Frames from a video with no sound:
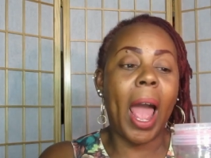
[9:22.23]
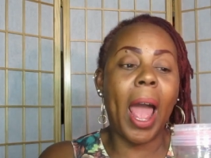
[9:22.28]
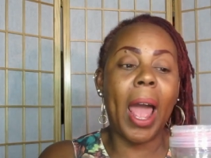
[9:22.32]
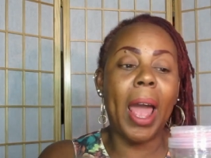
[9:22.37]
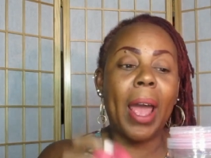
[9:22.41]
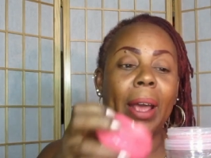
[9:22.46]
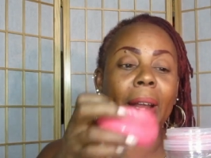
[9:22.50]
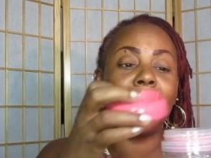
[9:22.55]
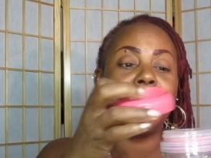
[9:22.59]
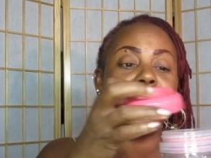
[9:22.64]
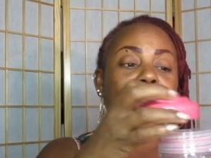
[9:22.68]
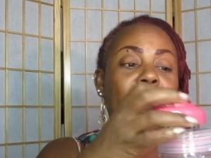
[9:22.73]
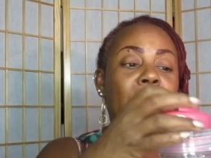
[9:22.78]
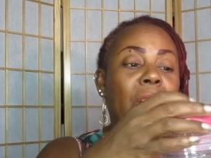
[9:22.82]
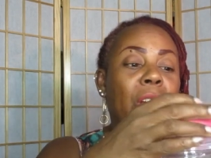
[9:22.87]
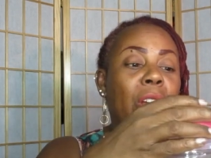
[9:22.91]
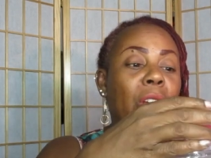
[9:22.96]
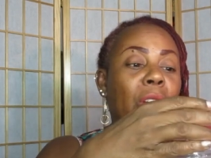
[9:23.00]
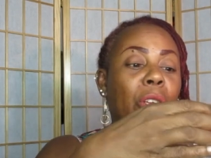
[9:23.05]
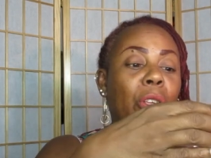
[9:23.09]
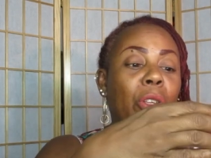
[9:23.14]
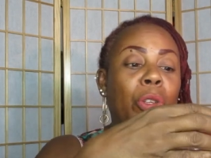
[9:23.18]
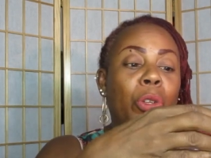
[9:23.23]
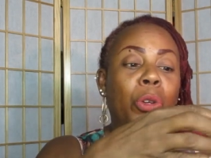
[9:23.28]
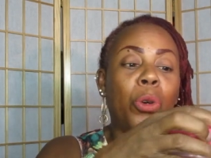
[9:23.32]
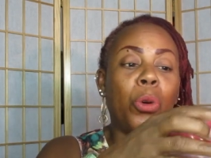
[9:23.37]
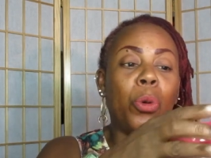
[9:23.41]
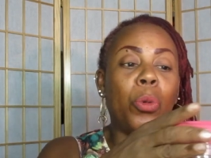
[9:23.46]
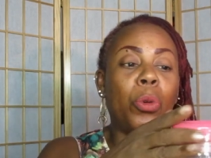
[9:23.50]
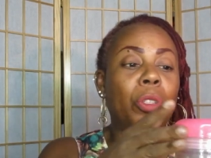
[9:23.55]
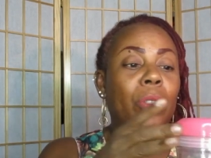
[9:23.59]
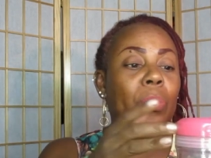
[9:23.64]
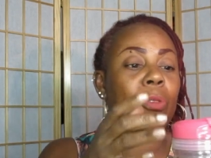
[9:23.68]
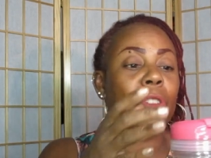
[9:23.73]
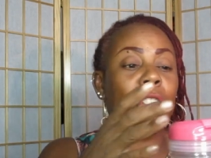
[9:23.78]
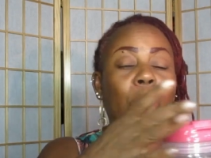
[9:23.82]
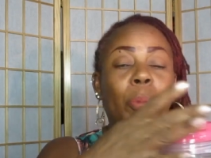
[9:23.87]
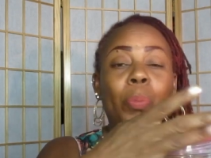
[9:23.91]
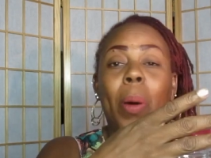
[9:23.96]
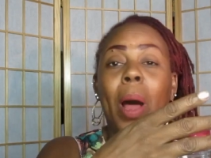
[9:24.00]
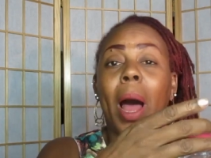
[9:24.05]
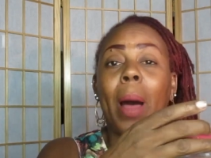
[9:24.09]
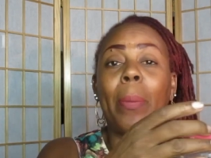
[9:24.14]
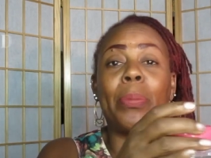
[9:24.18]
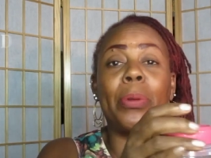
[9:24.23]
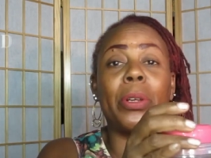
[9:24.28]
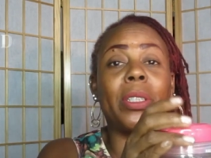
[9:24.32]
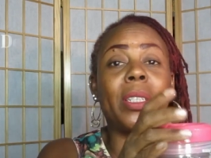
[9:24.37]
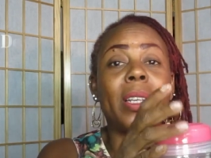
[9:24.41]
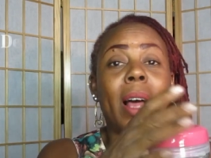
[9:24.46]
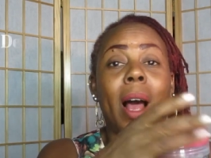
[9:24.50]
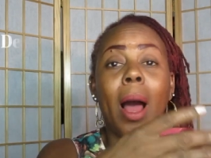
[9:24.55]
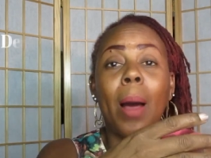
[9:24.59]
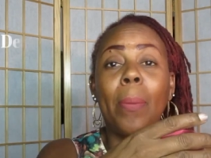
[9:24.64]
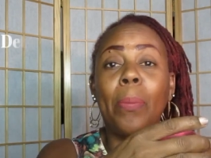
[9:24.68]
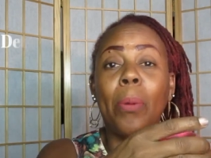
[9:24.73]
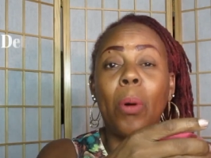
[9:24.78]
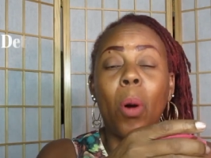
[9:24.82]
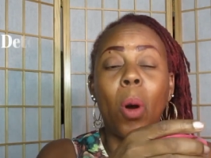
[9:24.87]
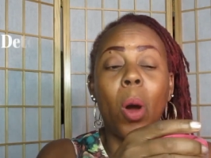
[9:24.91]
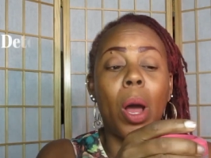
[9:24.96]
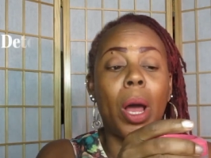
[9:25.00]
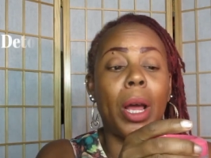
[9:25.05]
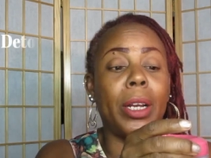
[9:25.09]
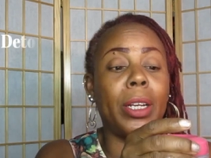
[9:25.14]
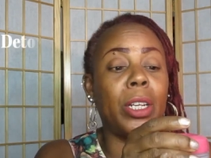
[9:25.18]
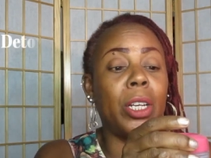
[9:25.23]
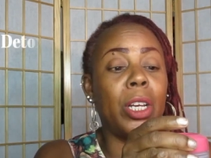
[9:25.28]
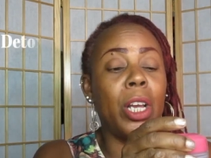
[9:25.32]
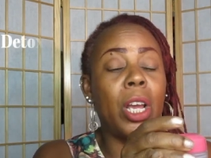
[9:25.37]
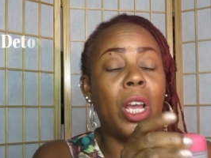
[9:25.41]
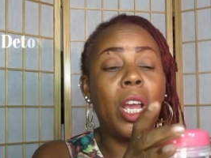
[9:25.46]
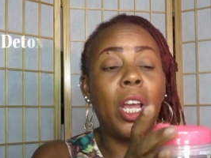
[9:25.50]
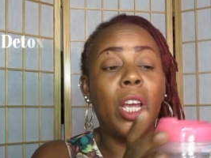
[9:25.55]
And you just pop your top on,